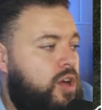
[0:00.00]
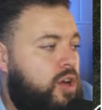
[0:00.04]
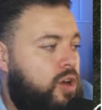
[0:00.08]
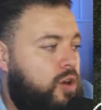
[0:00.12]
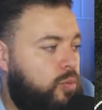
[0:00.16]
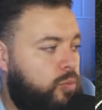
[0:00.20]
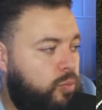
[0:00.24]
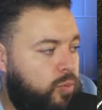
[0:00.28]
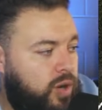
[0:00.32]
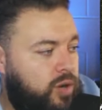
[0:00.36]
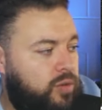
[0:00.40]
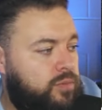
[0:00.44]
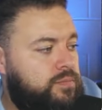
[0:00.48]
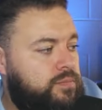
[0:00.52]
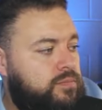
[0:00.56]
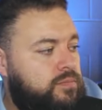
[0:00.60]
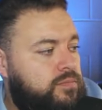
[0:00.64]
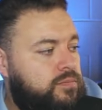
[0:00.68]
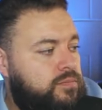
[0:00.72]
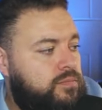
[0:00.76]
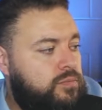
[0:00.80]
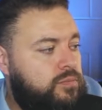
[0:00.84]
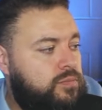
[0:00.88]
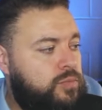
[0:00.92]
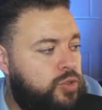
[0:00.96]
Well,
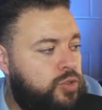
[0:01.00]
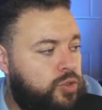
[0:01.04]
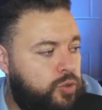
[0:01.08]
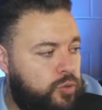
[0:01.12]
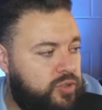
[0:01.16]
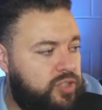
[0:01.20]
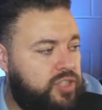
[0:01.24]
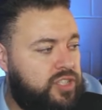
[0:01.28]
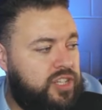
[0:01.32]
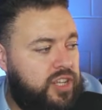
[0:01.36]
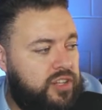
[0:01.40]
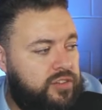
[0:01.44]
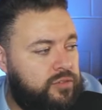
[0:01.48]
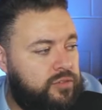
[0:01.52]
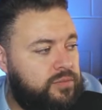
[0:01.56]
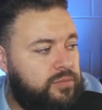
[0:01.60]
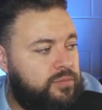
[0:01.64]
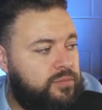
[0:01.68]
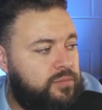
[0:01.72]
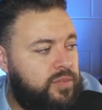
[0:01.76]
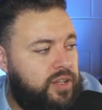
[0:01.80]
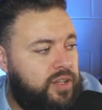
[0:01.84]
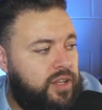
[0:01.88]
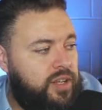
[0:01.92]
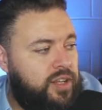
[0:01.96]
Georgia
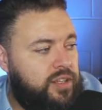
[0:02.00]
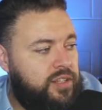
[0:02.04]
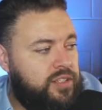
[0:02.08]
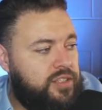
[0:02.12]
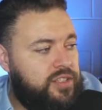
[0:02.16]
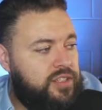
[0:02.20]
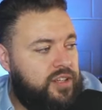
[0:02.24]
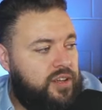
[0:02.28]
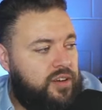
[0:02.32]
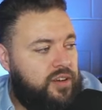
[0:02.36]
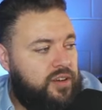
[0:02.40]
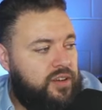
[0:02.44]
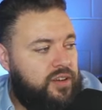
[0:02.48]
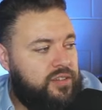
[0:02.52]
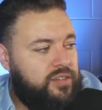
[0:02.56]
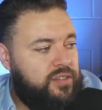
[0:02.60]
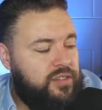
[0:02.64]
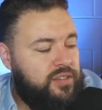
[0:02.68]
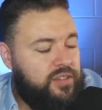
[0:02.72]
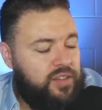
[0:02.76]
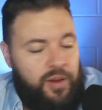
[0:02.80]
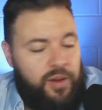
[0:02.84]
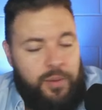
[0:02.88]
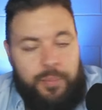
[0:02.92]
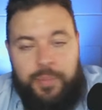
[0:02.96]
Southern is uh,
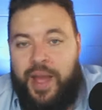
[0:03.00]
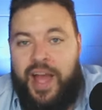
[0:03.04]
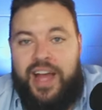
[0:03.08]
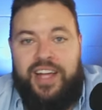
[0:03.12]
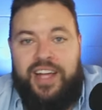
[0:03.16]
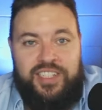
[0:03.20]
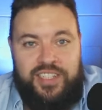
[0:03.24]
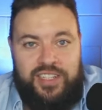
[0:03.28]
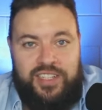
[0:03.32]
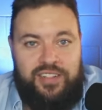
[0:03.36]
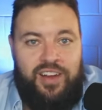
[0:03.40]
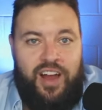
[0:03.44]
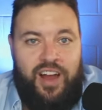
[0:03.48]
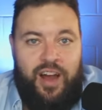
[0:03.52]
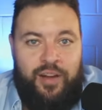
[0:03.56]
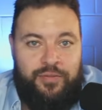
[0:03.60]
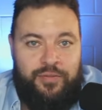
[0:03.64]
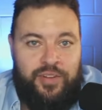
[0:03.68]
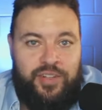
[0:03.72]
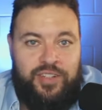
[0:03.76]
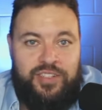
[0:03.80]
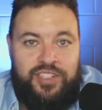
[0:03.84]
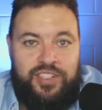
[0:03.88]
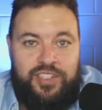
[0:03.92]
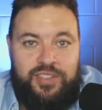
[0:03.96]
a passing
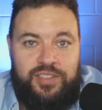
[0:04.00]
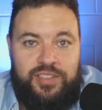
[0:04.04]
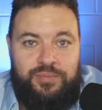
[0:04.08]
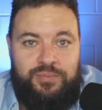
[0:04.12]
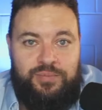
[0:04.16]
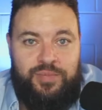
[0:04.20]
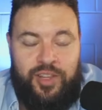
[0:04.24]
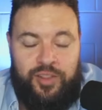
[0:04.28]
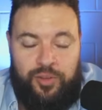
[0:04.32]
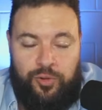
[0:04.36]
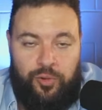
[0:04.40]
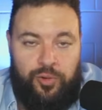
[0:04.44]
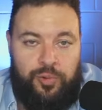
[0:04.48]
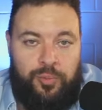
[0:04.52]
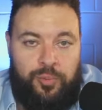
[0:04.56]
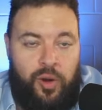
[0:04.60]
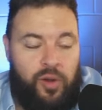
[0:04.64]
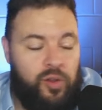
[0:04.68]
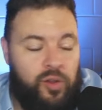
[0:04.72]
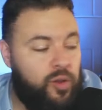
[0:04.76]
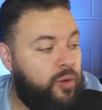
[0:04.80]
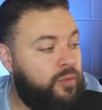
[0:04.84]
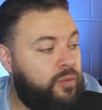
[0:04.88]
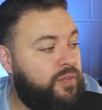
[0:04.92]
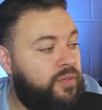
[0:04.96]
offense. They throw the
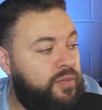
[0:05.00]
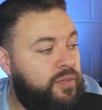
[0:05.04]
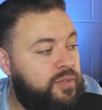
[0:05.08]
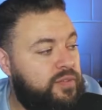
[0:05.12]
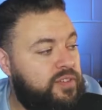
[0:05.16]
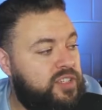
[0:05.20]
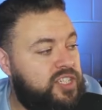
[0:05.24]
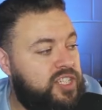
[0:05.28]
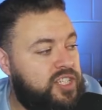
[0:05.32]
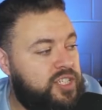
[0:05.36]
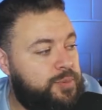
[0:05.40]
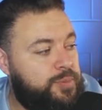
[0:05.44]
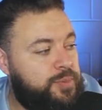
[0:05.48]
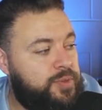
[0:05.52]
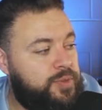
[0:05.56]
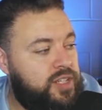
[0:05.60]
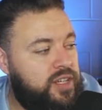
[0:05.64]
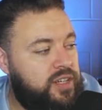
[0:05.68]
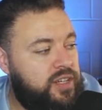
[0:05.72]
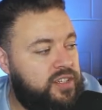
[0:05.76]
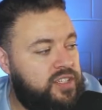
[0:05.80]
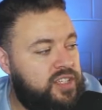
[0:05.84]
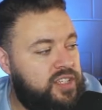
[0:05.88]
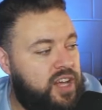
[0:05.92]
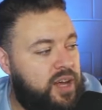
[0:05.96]
ball over fifty-six
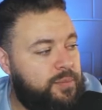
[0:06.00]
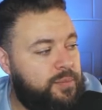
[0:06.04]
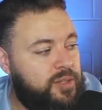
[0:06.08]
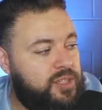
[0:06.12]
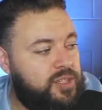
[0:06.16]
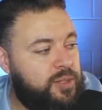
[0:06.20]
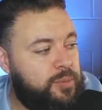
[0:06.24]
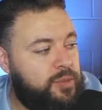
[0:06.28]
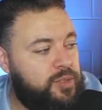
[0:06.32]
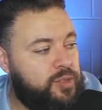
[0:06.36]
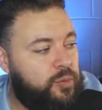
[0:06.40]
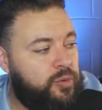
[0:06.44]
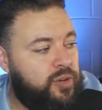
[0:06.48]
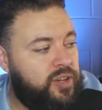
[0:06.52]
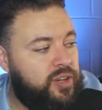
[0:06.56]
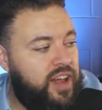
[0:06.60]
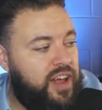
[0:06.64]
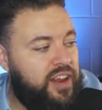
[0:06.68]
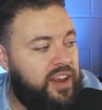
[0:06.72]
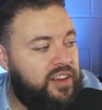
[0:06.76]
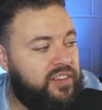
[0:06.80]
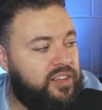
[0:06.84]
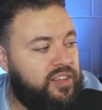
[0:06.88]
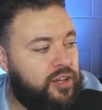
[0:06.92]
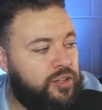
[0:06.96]
percent of the time. That's number
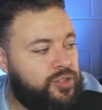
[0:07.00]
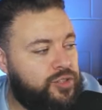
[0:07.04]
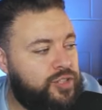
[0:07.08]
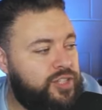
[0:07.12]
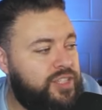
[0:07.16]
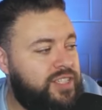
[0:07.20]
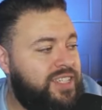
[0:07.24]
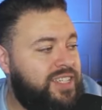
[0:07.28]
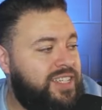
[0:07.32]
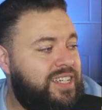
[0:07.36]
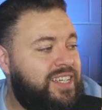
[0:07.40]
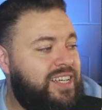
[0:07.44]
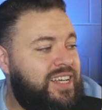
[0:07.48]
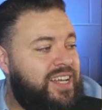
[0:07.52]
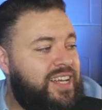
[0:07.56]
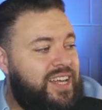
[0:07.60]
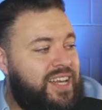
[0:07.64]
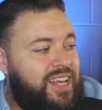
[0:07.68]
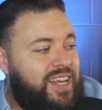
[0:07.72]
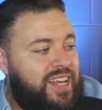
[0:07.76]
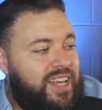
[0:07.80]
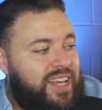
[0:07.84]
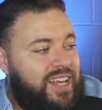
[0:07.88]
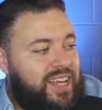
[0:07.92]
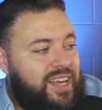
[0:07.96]
twenty-nine in the country.
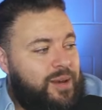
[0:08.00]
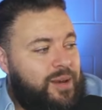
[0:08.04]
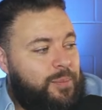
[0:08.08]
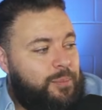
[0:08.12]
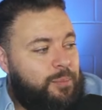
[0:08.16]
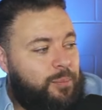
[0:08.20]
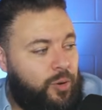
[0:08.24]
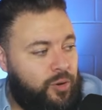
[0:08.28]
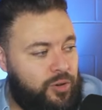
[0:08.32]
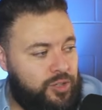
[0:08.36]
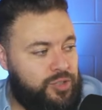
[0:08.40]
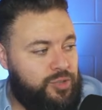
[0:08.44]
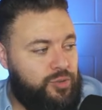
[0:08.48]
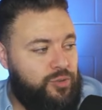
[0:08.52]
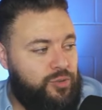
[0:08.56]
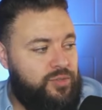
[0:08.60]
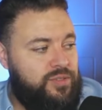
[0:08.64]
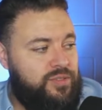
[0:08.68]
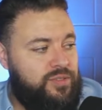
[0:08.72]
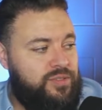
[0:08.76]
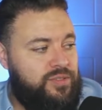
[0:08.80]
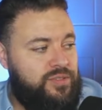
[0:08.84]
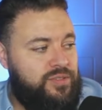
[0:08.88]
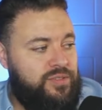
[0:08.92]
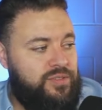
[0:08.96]

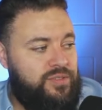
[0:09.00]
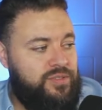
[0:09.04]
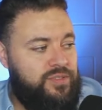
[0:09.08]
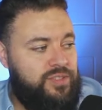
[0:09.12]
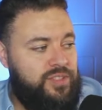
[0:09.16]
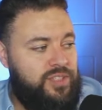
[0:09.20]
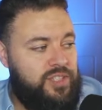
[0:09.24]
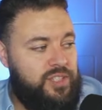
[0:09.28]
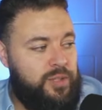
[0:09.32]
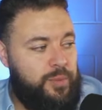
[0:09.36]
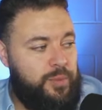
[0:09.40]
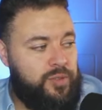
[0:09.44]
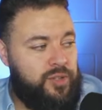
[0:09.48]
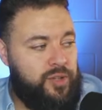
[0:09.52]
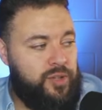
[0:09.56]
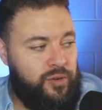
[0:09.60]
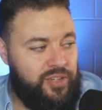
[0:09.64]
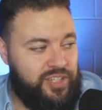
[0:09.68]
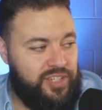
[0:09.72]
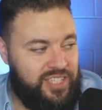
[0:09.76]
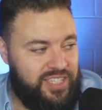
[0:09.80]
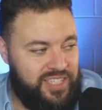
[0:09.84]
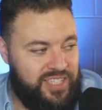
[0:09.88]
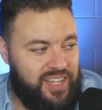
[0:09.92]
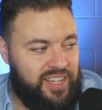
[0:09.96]
Marshall is number
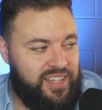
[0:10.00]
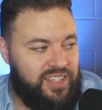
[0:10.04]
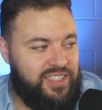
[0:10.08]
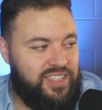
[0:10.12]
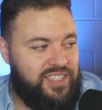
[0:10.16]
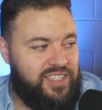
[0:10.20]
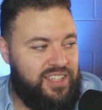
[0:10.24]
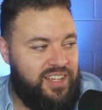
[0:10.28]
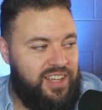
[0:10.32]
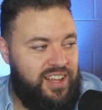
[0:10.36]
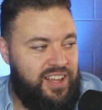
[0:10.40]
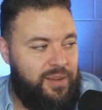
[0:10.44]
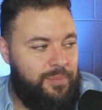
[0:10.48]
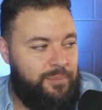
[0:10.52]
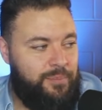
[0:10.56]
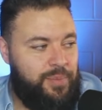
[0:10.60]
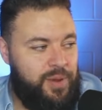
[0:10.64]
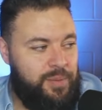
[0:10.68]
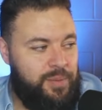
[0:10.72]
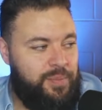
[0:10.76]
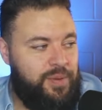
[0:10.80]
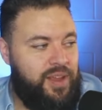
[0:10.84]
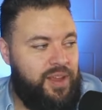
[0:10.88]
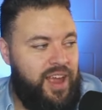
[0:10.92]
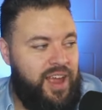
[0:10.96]
thirty-six in
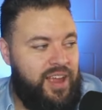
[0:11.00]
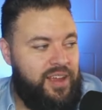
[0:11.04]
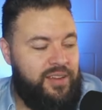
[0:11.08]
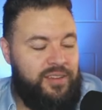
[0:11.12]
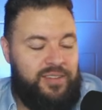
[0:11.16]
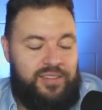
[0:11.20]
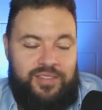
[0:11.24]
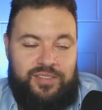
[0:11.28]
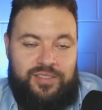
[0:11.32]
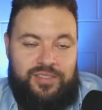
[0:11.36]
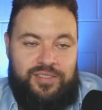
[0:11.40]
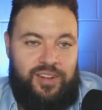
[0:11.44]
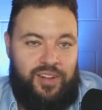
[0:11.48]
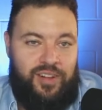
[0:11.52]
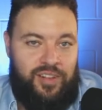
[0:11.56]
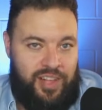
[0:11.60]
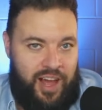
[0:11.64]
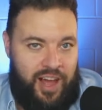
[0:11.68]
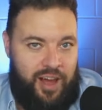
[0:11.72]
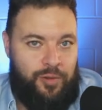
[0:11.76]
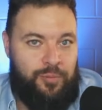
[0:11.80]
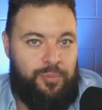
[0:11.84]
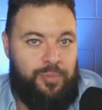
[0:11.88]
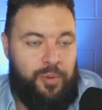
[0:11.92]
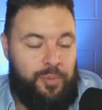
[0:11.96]
P P A
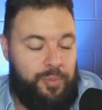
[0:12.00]
allowed per